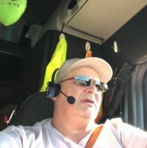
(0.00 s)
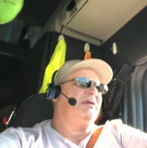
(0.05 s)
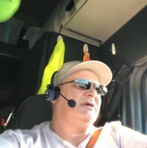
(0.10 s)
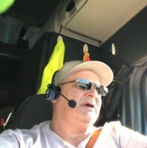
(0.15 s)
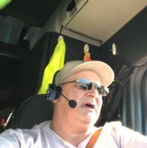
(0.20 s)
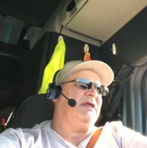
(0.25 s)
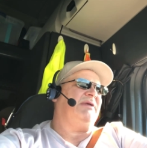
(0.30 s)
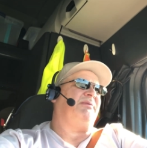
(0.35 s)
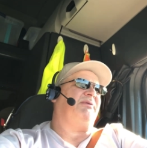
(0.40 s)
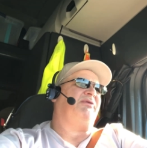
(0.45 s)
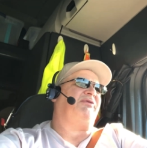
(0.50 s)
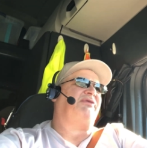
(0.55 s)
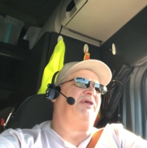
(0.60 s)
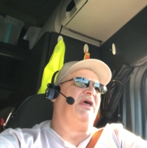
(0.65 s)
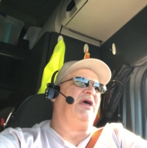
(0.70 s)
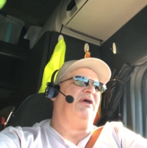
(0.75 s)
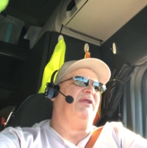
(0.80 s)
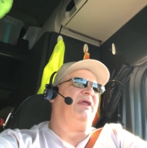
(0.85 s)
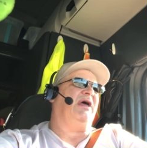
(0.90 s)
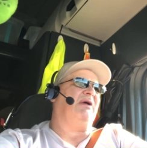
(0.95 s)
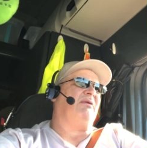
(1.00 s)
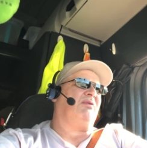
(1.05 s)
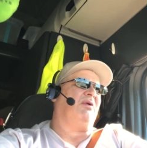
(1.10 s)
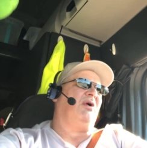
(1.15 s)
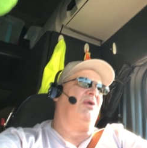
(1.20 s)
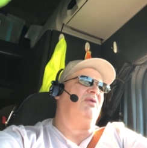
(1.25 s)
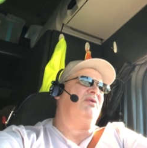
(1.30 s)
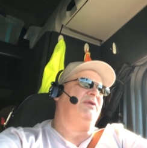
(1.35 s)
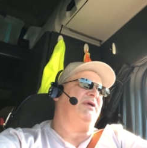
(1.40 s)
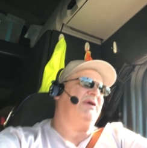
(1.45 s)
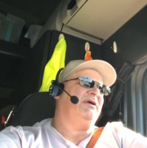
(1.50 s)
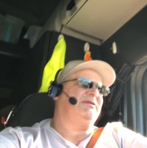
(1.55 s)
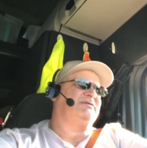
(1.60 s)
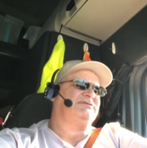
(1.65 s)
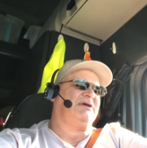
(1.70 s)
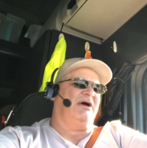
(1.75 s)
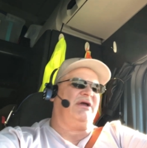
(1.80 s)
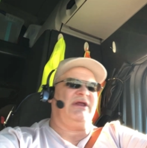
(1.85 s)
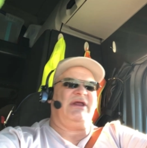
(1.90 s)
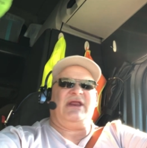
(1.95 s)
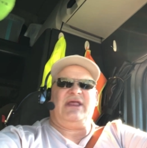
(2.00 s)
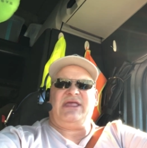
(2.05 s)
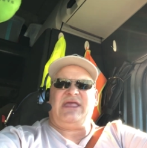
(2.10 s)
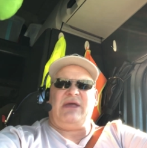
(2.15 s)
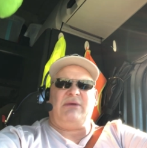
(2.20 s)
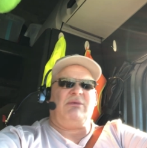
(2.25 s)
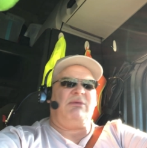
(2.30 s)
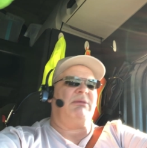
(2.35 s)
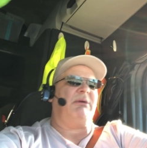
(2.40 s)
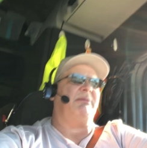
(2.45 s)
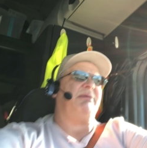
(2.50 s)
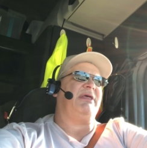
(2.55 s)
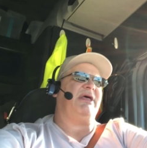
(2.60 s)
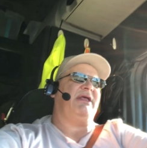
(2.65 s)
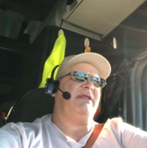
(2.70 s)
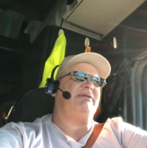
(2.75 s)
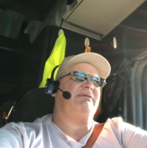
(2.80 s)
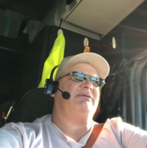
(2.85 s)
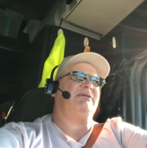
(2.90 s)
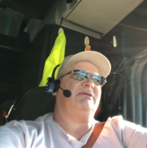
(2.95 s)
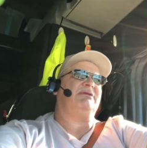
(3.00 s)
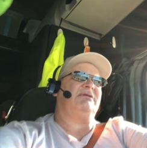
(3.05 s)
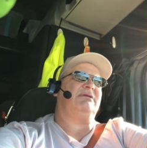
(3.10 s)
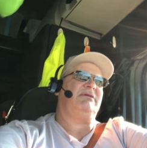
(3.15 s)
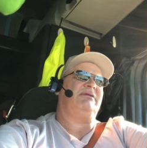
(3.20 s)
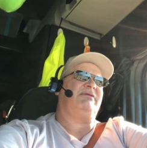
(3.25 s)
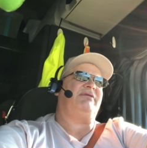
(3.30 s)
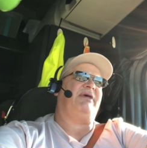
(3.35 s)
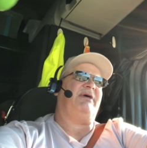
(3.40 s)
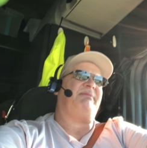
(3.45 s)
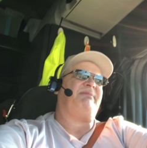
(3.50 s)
and if you stay on that road, darn it, I can't remember that. That